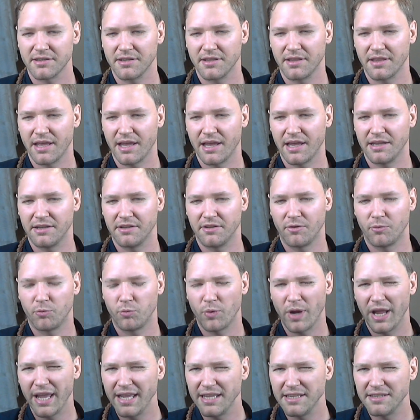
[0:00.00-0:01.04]
that the
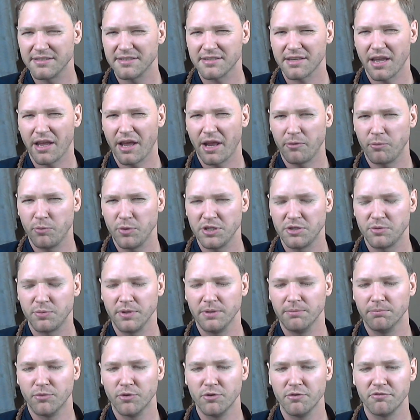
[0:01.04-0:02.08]
rates at which we
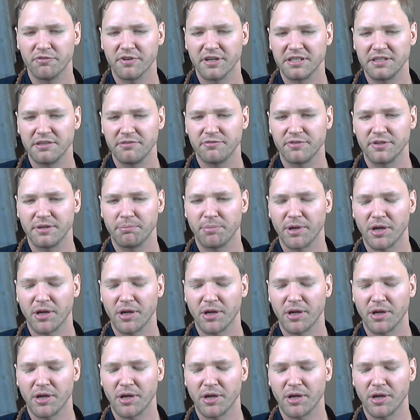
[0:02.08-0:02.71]
move are different,